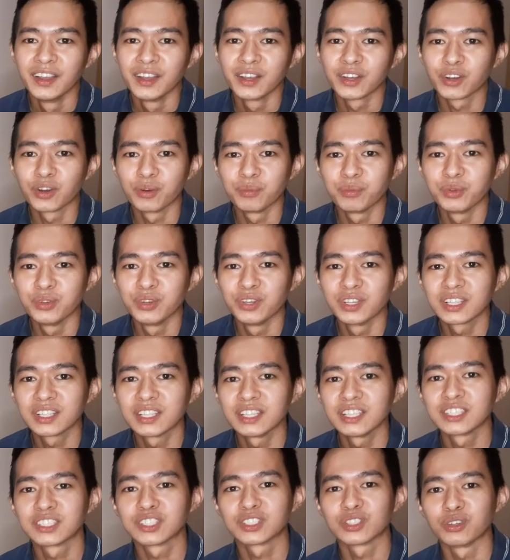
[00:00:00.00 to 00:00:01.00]

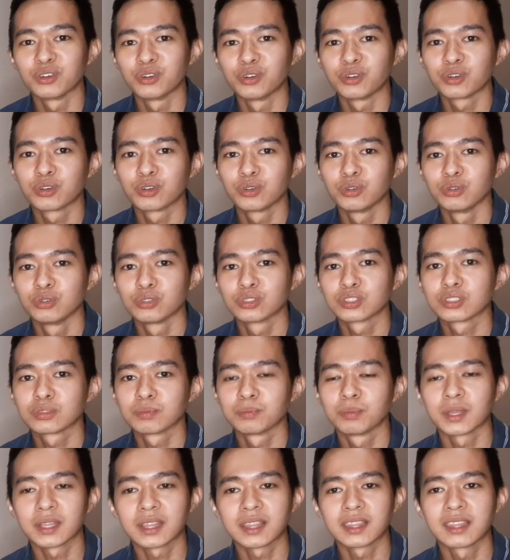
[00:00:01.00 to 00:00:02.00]
communities or groups,
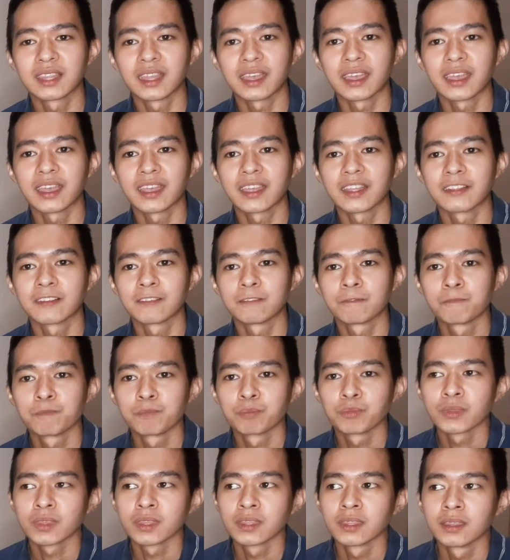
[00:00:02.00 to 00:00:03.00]
but then
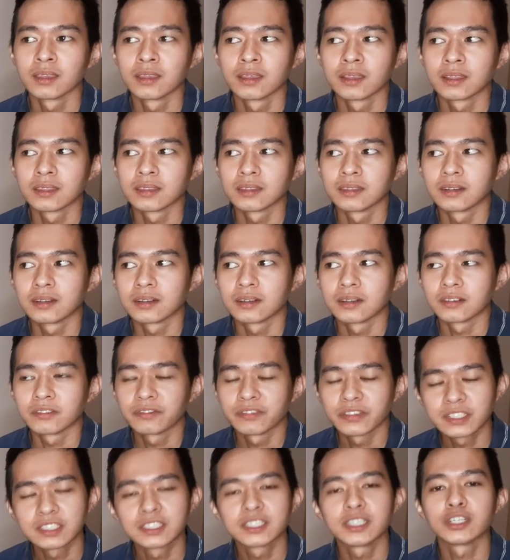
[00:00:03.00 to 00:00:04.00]
The
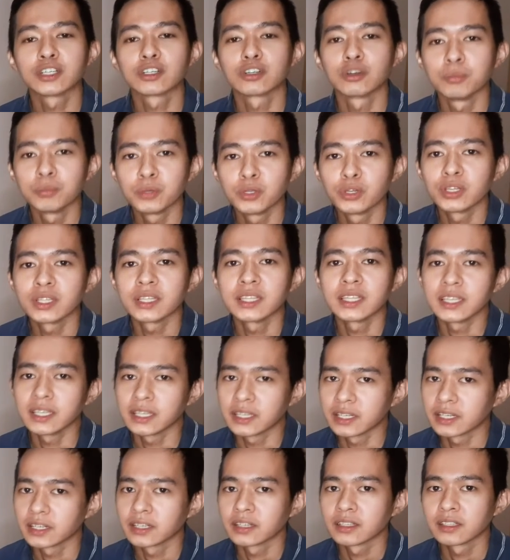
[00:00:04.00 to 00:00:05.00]
FIxedGear community
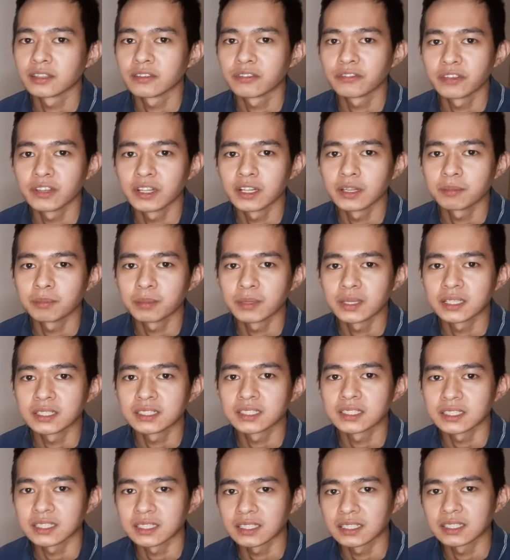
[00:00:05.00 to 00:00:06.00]
here in the
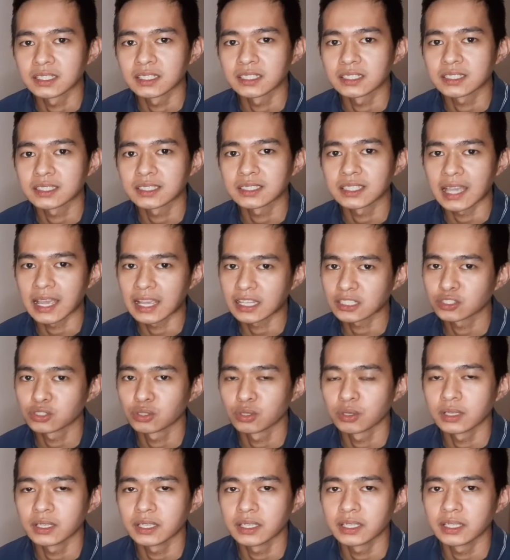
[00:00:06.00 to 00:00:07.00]
Philippines is
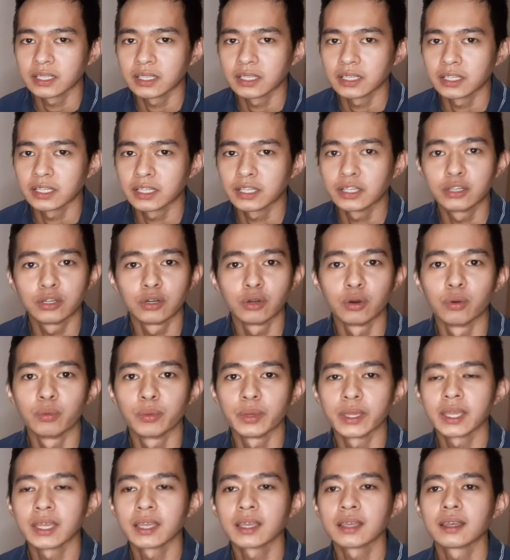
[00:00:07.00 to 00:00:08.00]
actually
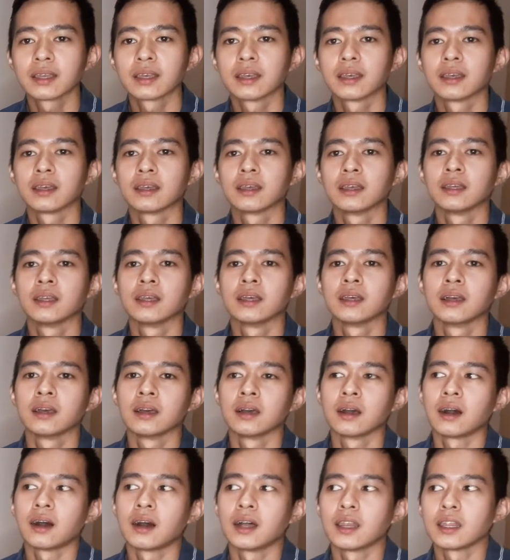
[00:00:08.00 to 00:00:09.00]
growing.
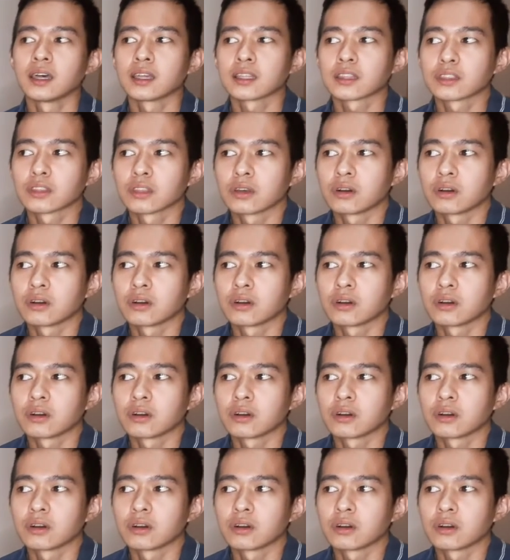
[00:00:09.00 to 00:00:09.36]
A lot